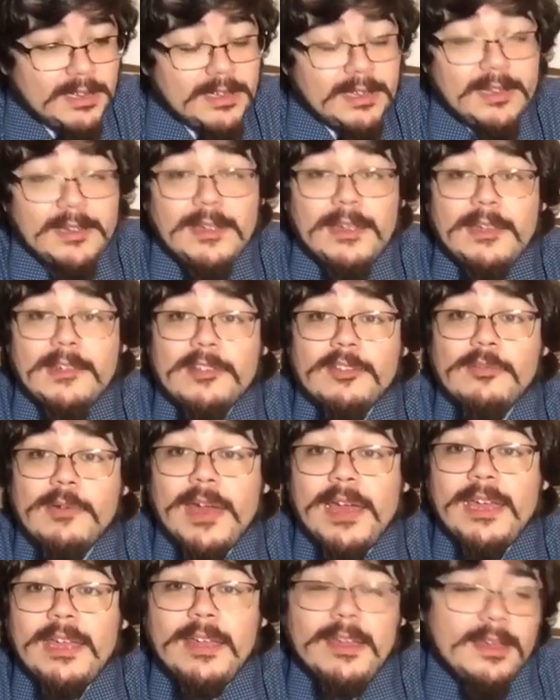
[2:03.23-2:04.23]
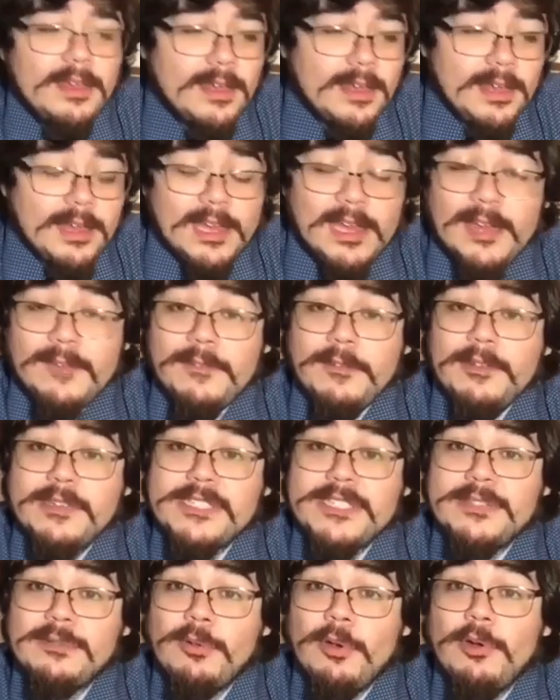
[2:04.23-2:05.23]
Either way, if you just
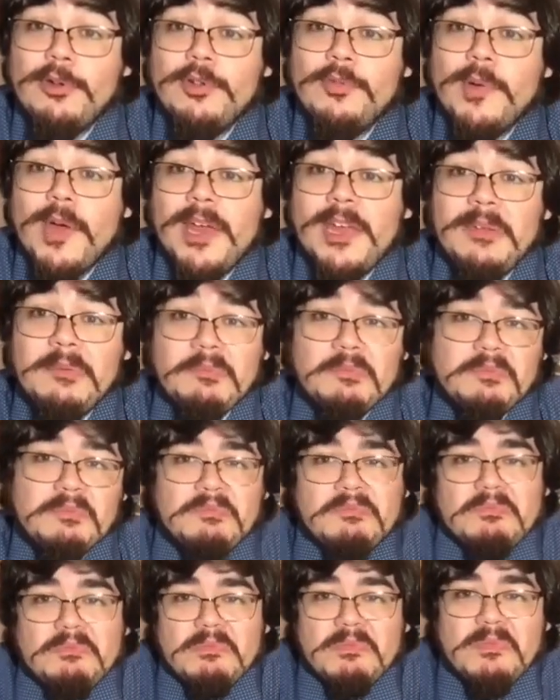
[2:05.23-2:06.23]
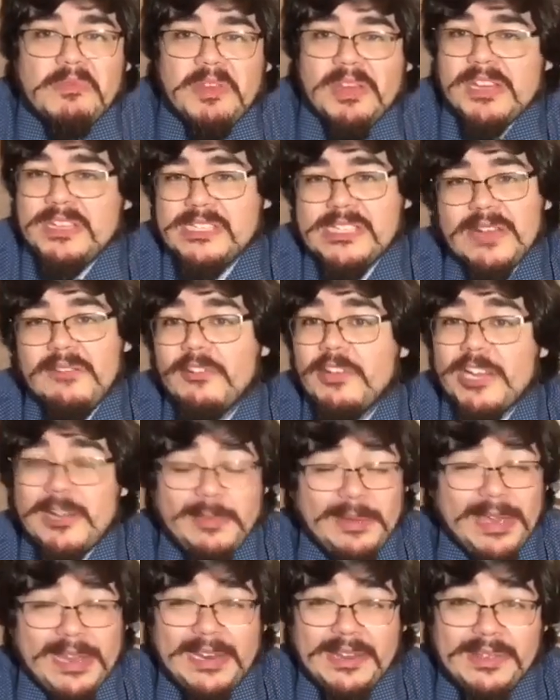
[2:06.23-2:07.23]
throw it away, there's never going to be
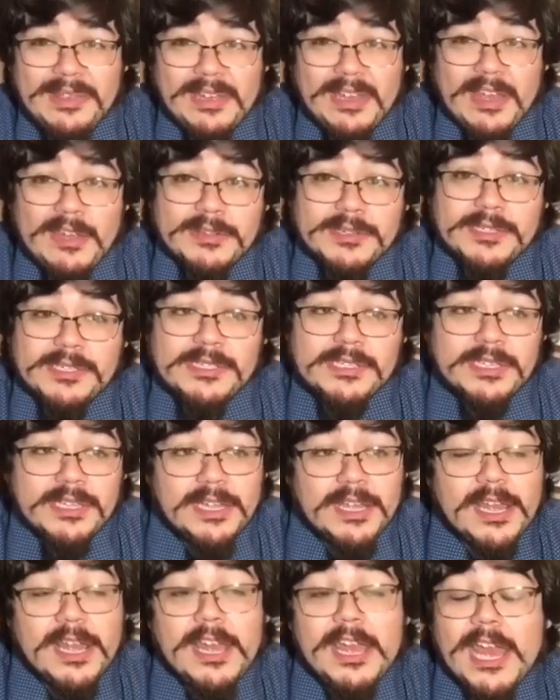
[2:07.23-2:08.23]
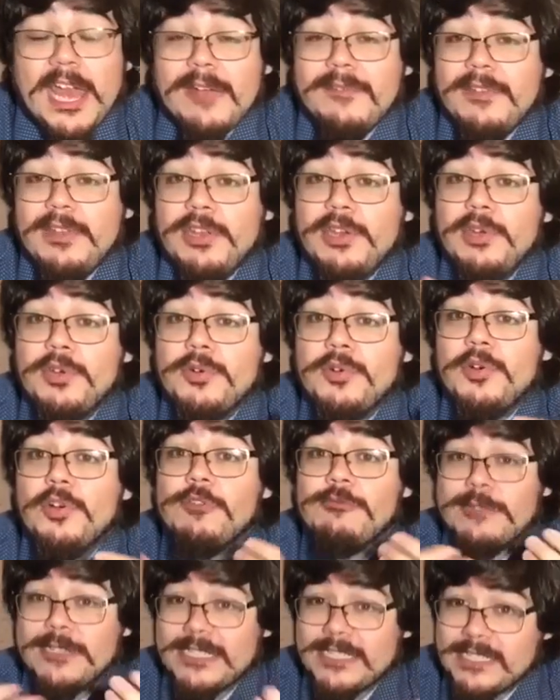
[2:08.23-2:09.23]
anything else. If you
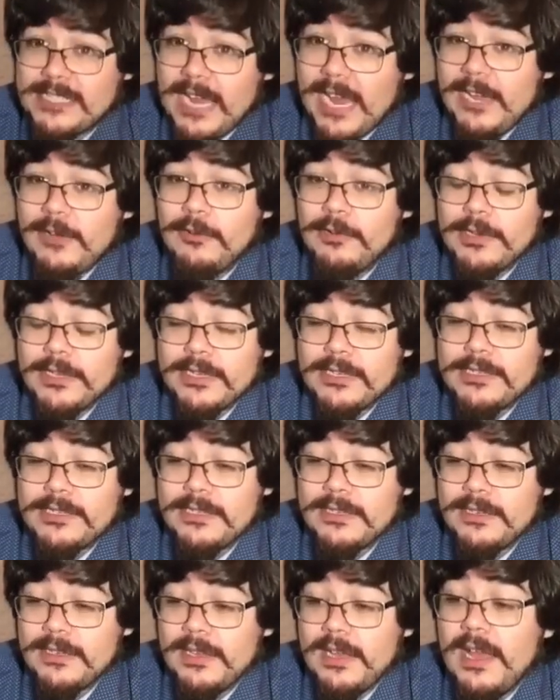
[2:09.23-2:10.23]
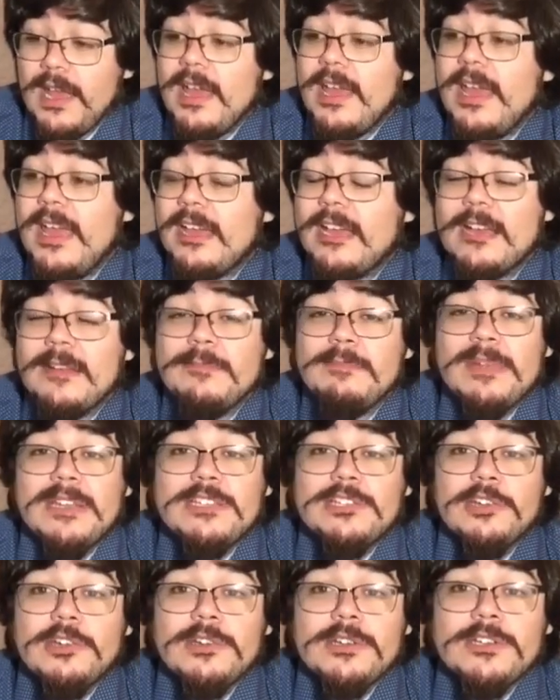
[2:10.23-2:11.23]
recycle it, it can be
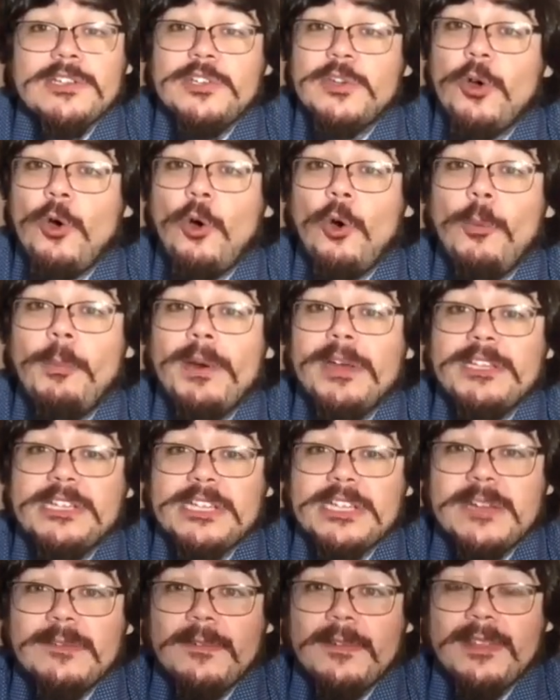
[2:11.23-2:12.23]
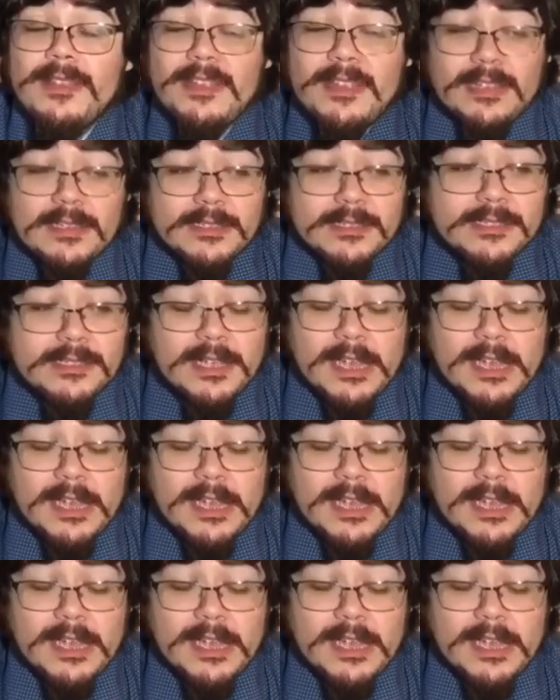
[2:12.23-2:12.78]
turned into a whole bunch of different things.